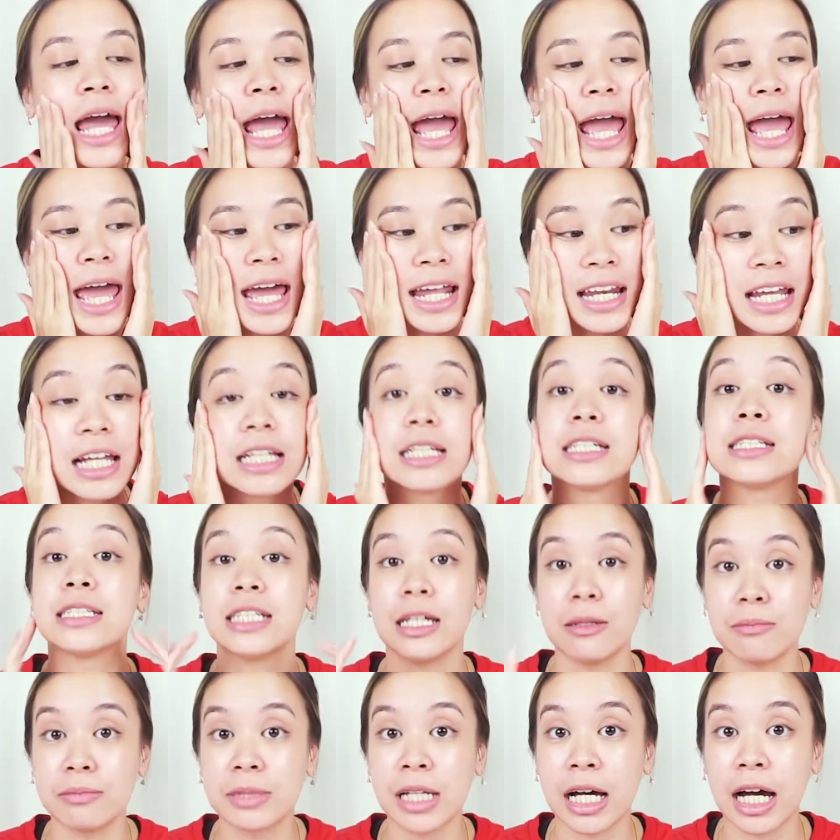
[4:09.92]
and at the
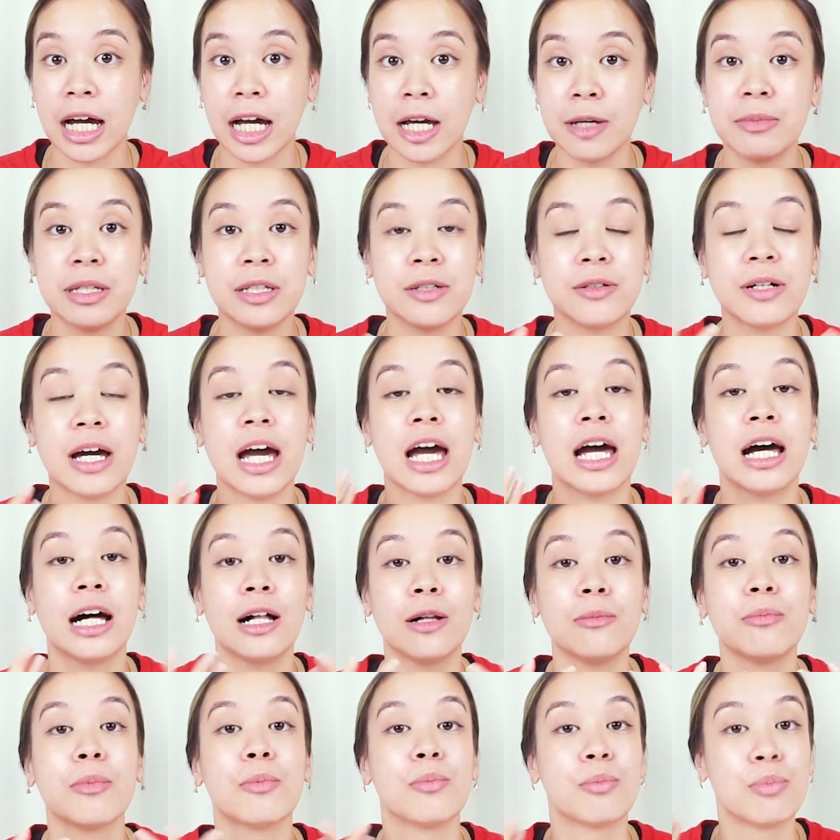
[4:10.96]
same time it will
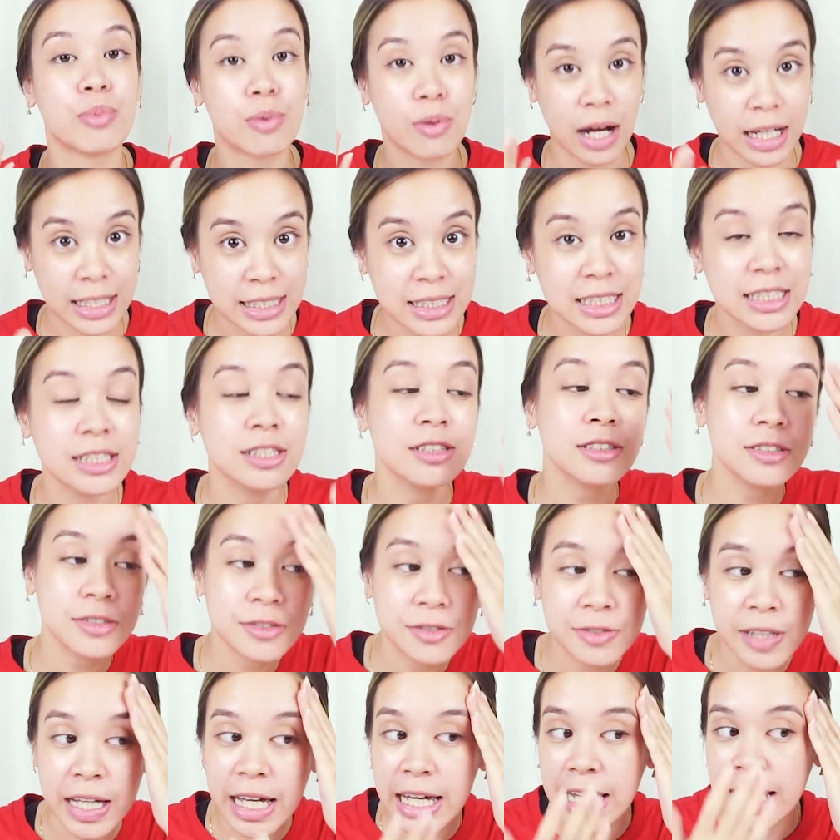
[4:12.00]
help brighten your
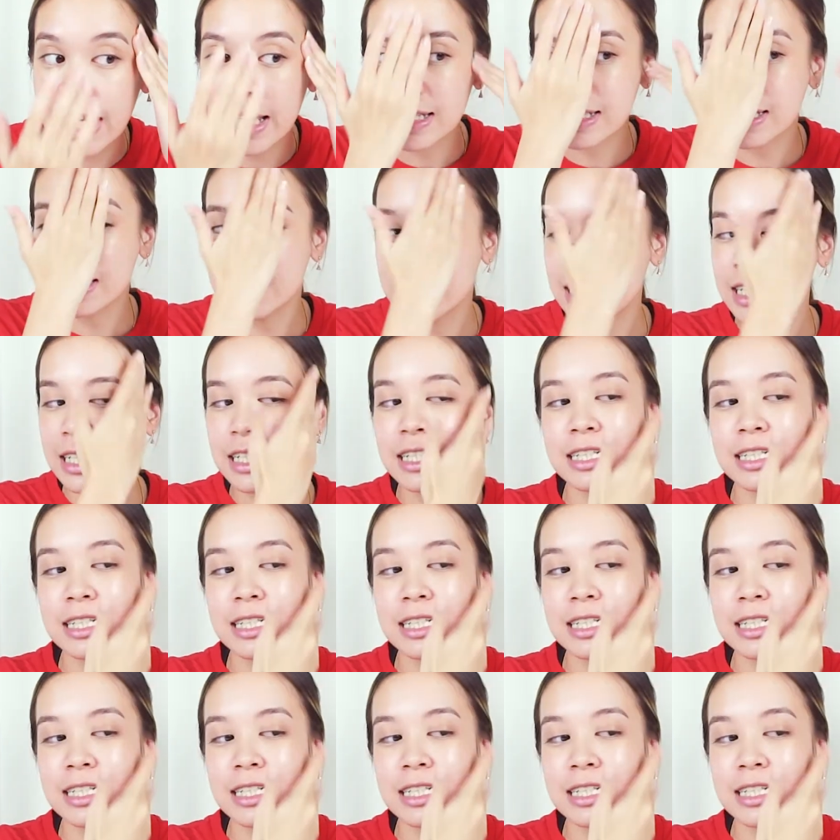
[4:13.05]
face